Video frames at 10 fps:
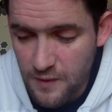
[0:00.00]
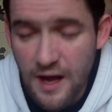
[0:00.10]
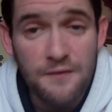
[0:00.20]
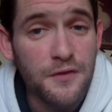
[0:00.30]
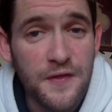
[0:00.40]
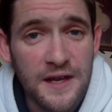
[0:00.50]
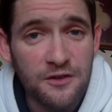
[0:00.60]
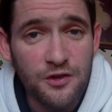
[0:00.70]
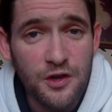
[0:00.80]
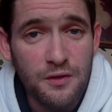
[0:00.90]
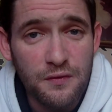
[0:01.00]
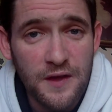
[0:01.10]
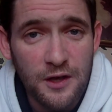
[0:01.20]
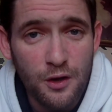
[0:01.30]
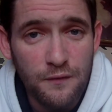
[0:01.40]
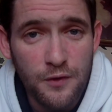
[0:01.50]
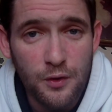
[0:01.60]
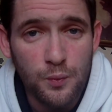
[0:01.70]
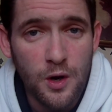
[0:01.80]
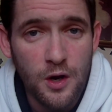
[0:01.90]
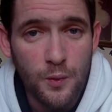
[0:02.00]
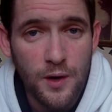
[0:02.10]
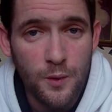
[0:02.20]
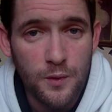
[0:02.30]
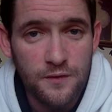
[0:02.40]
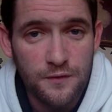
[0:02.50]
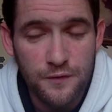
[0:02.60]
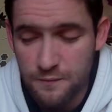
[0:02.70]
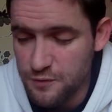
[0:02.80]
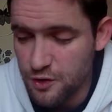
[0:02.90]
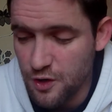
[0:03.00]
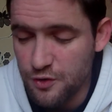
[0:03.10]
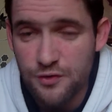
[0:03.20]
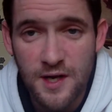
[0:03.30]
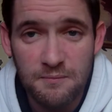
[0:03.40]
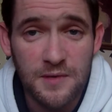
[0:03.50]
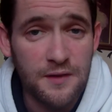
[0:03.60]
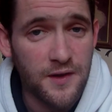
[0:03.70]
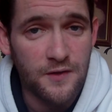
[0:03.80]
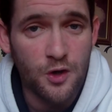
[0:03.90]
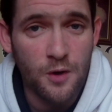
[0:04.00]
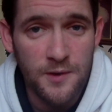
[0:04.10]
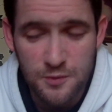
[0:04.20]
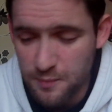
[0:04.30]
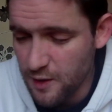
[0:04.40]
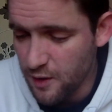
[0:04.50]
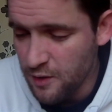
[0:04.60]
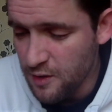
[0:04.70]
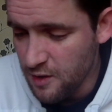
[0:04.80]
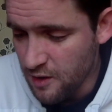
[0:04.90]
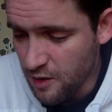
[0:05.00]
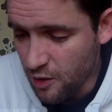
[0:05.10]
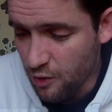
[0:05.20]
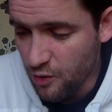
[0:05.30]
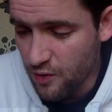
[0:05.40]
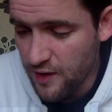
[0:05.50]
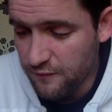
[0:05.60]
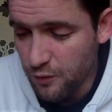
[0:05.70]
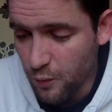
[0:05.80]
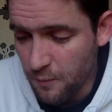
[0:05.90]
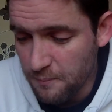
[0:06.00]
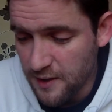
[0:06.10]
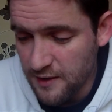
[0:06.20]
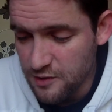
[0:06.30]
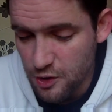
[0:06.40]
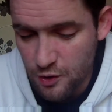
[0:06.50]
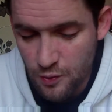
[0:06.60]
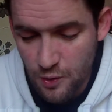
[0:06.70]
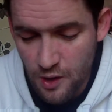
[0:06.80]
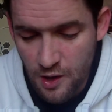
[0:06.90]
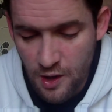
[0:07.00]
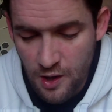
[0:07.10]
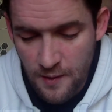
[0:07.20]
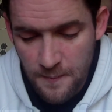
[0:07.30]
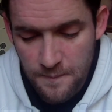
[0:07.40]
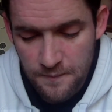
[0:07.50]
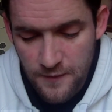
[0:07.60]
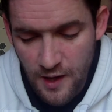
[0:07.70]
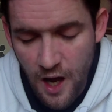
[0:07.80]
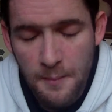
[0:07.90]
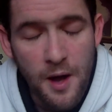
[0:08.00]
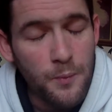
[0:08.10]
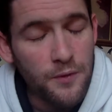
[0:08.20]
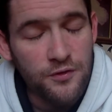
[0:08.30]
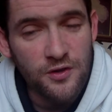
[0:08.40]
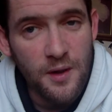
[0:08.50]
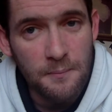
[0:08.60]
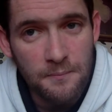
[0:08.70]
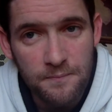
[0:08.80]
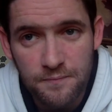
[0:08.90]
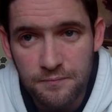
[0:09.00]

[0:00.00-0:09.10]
other things that you can think of that would work well with Star Trek, leave it in the comments below. Or if you want me to come up with some